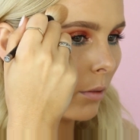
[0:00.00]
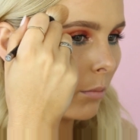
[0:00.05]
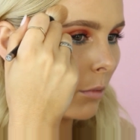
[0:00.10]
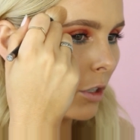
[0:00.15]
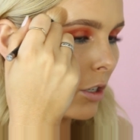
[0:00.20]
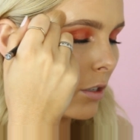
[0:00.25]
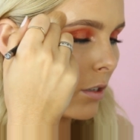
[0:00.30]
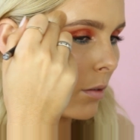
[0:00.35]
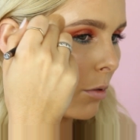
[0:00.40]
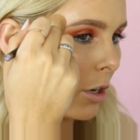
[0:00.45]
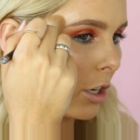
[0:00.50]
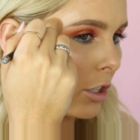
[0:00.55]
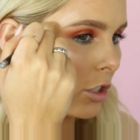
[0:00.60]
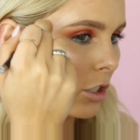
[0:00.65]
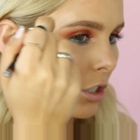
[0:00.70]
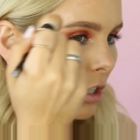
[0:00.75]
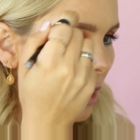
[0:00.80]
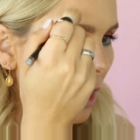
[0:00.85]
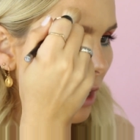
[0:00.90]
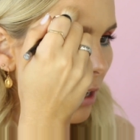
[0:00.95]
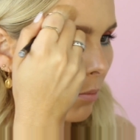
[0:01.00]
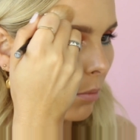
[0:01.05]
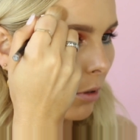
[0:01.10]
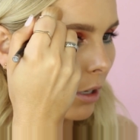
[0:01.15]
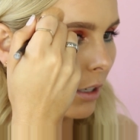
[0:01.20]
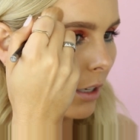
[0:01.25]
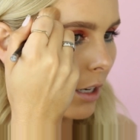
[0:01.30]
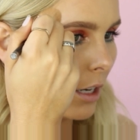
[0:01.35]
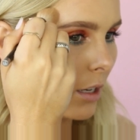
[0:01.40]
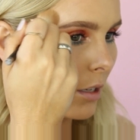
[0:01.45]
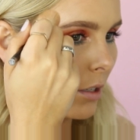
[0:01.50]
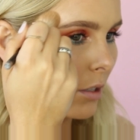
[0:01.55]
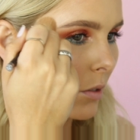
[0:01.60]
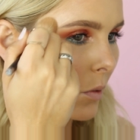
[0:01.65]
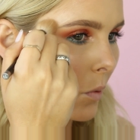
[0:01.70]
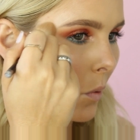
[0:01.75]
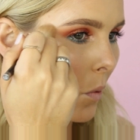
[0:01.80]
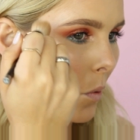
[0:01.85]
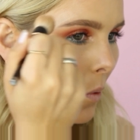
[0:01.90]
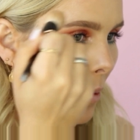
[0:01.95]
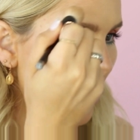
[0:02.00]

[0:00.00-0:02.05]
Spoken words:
going to use a brush today to blend this.